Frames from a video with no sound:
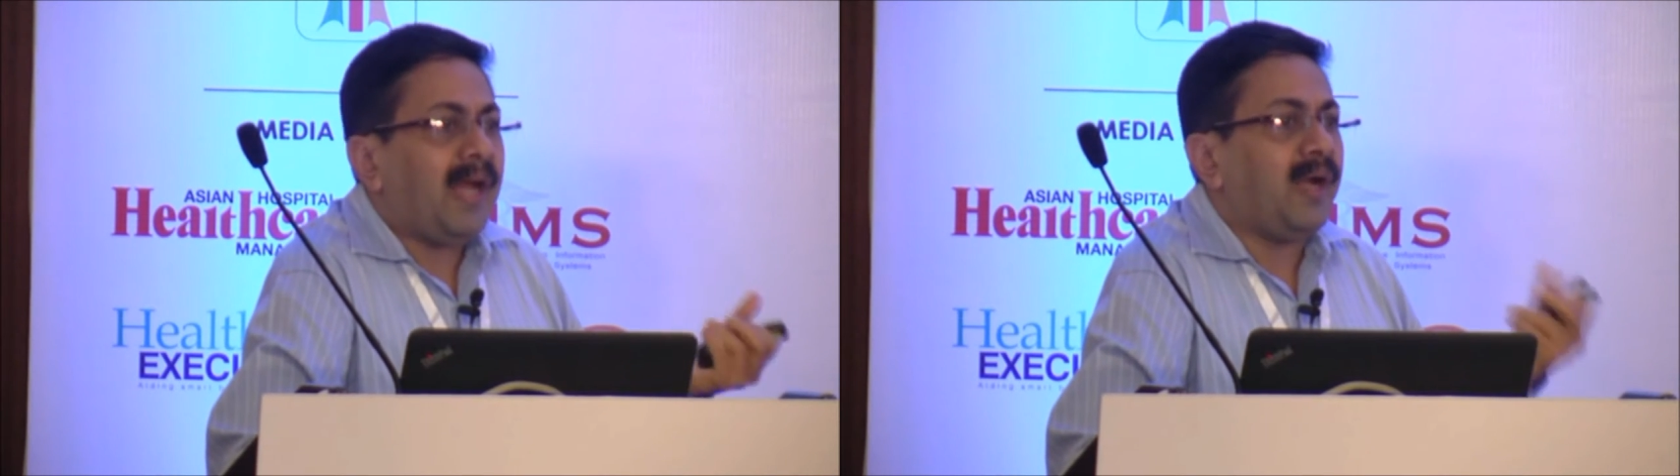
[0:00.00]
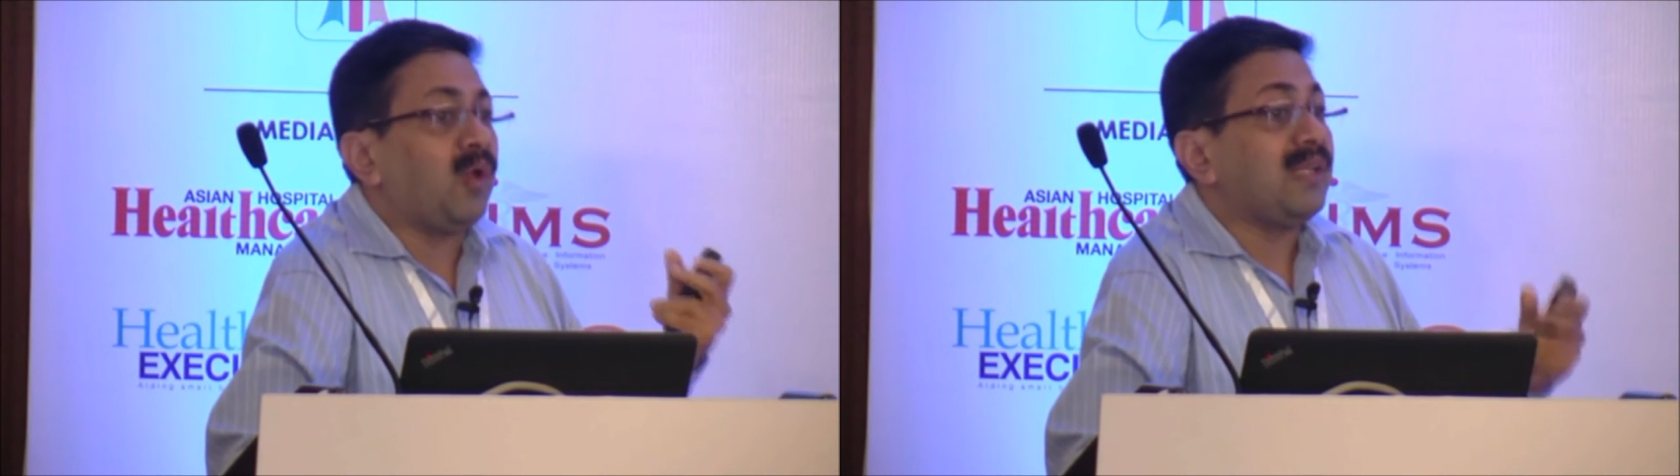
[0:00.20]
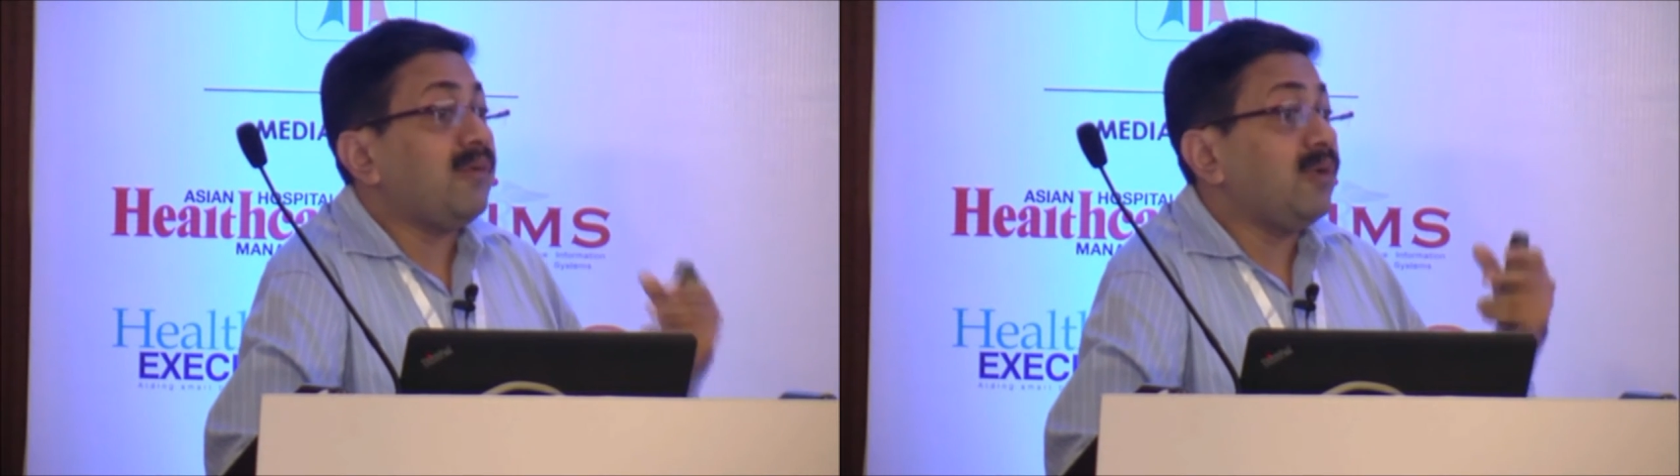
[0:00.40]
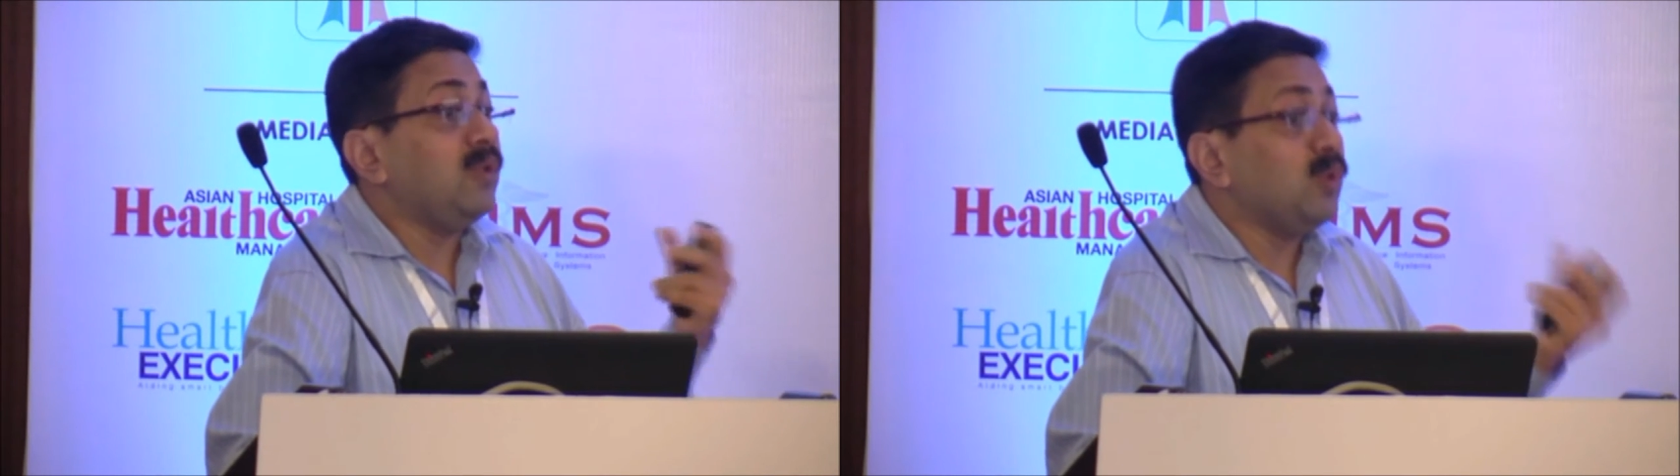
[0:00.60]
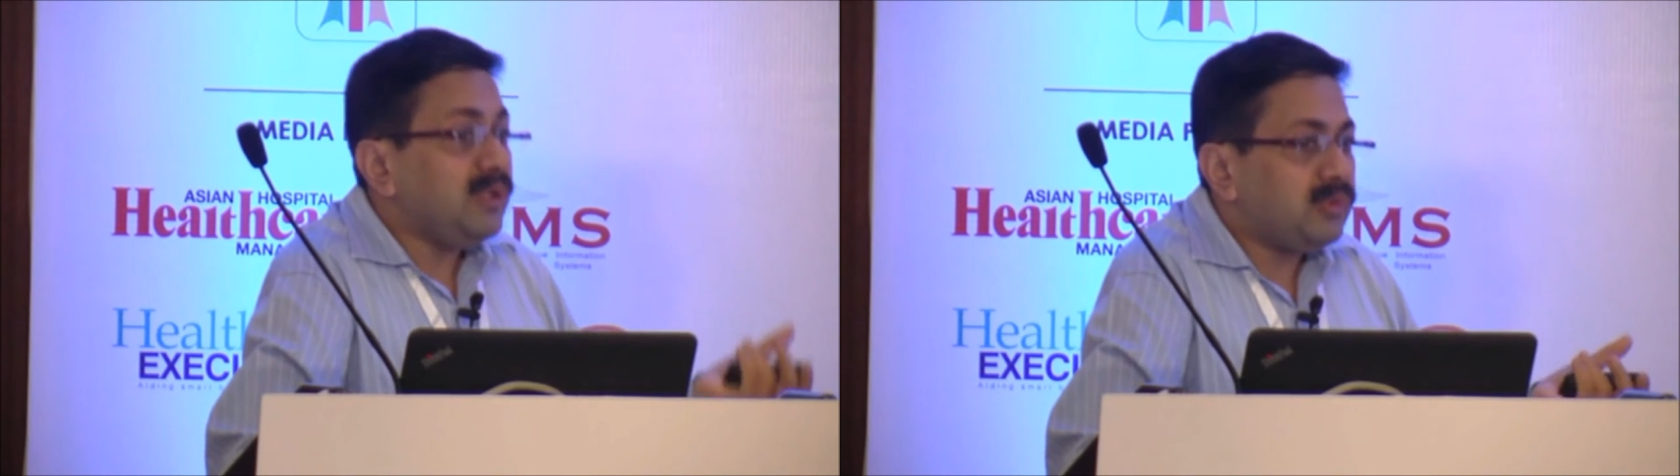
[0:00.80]
bad or
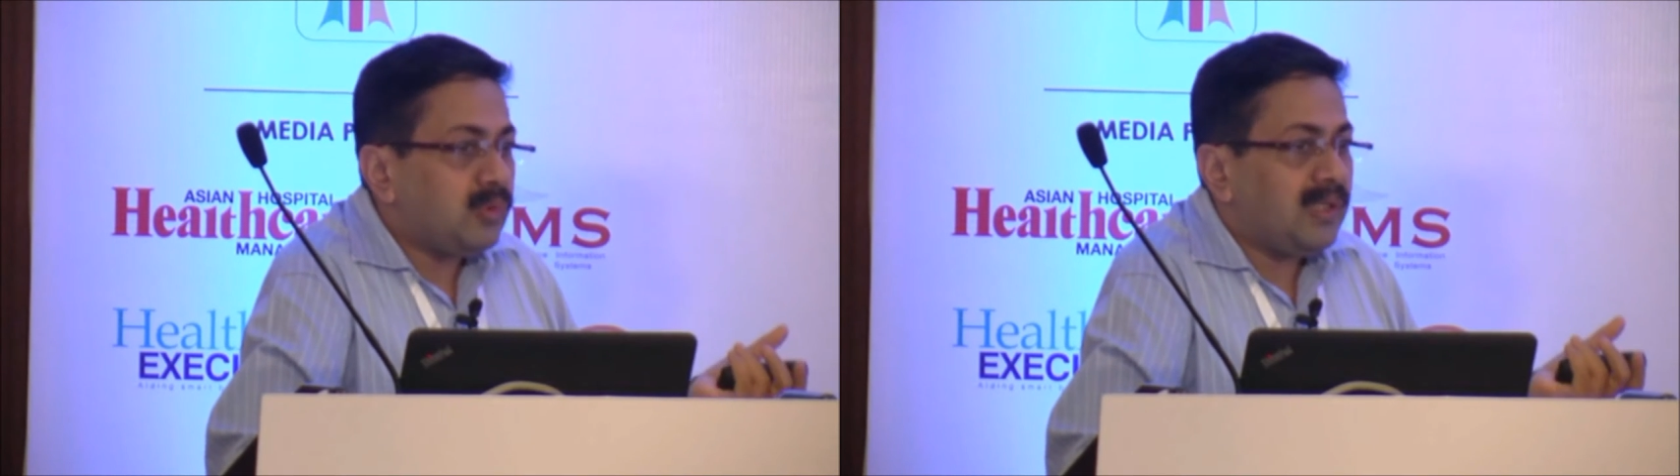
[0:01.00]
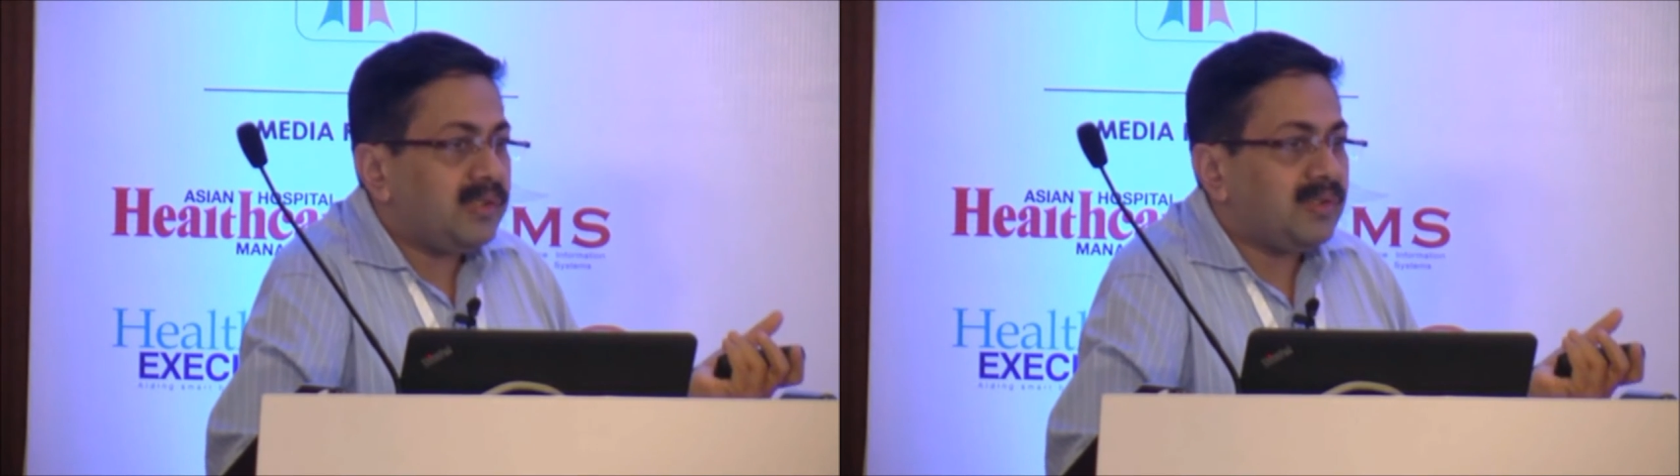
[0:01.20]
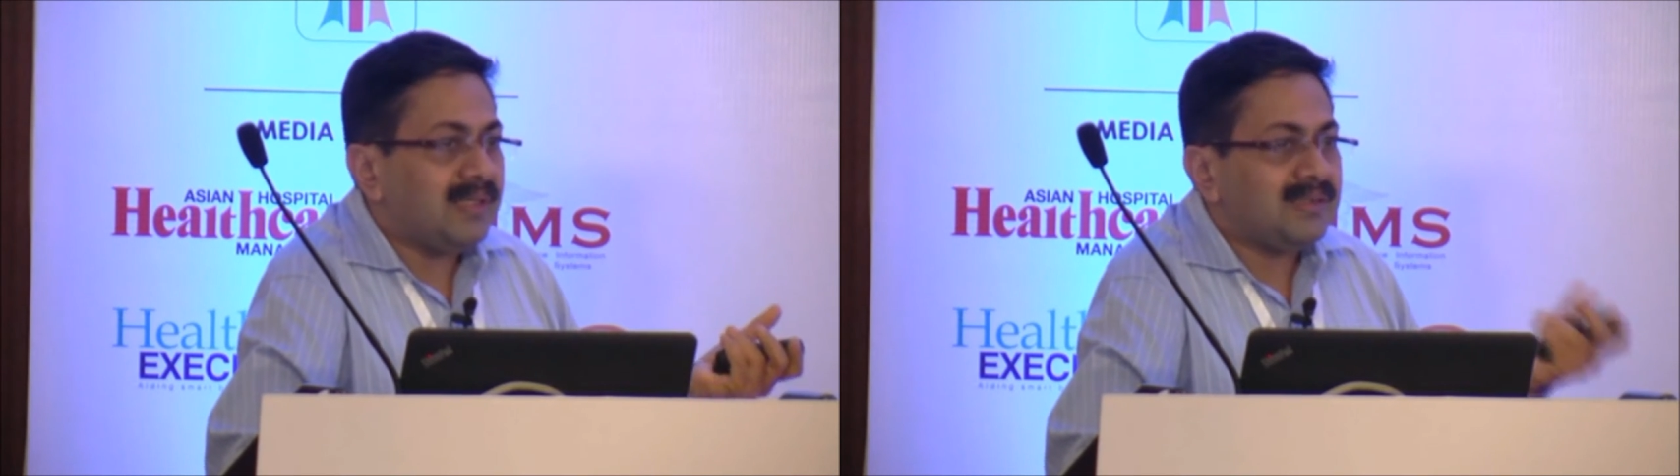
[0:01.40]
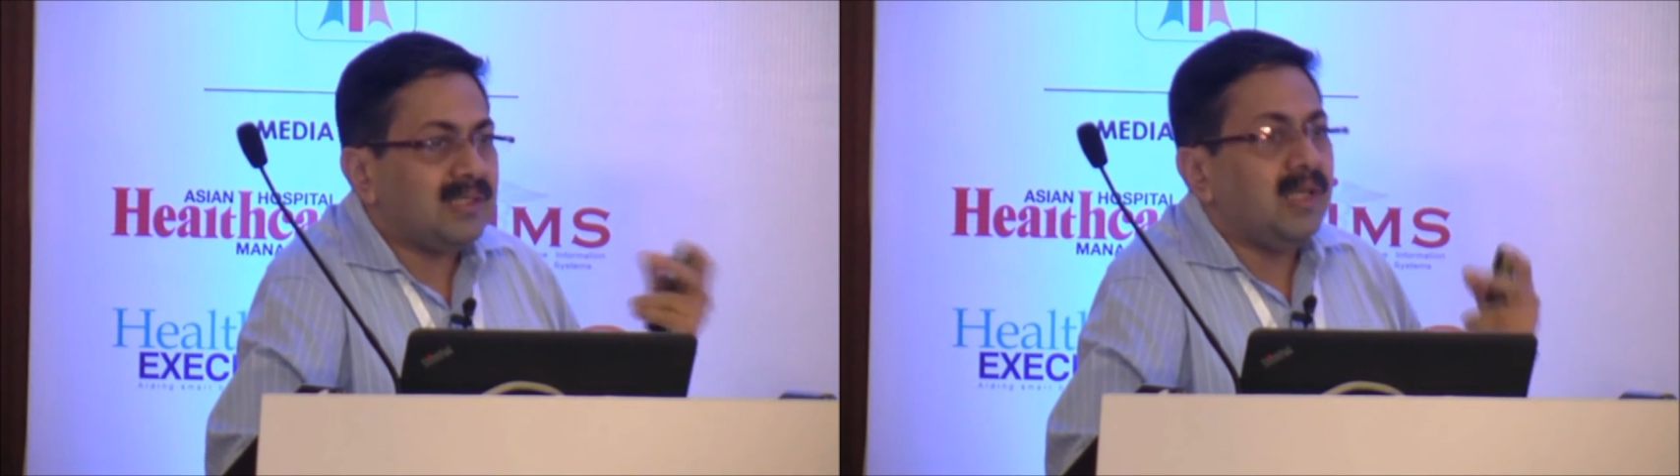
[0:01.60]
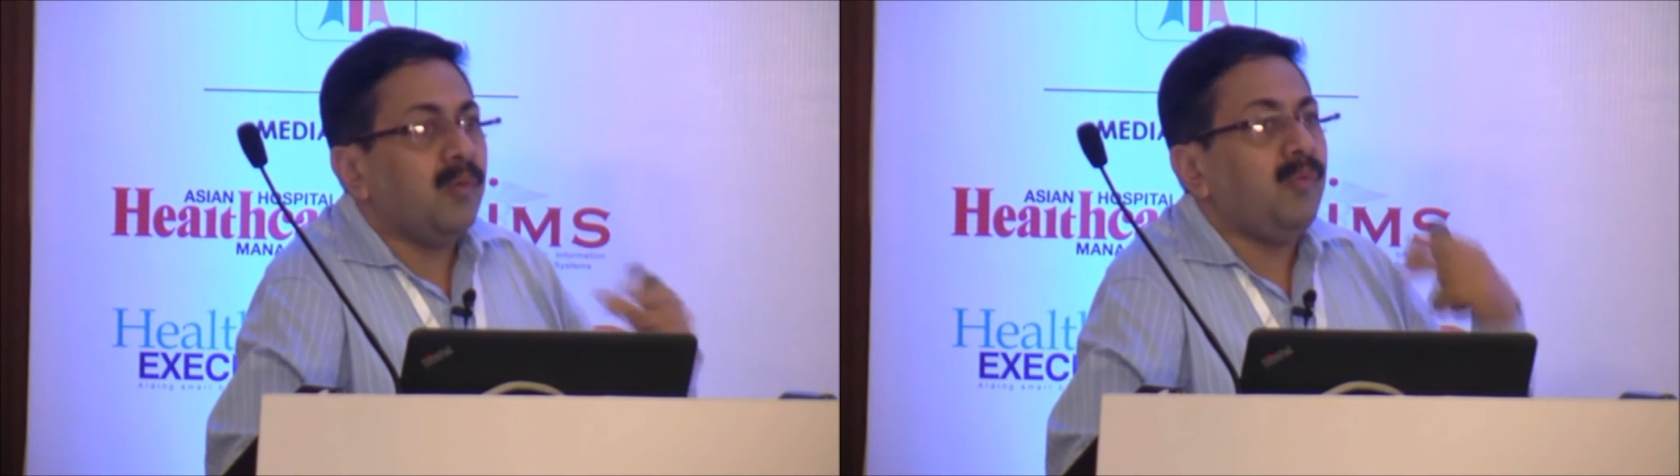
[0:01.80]
there were no
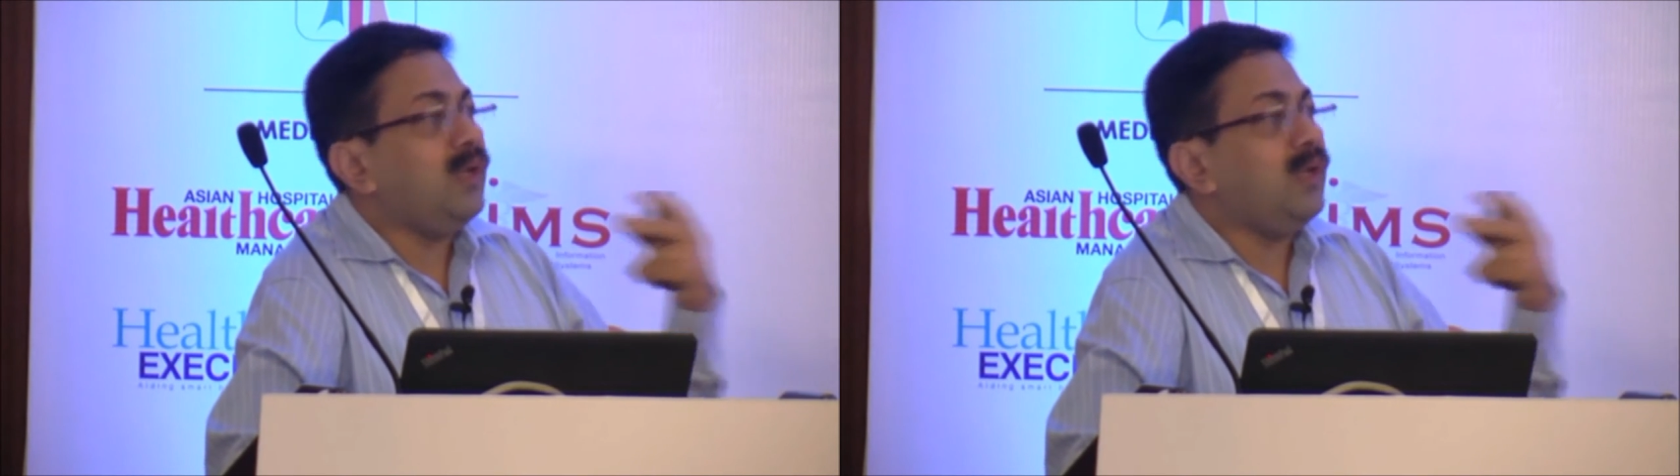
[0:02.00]
insulations.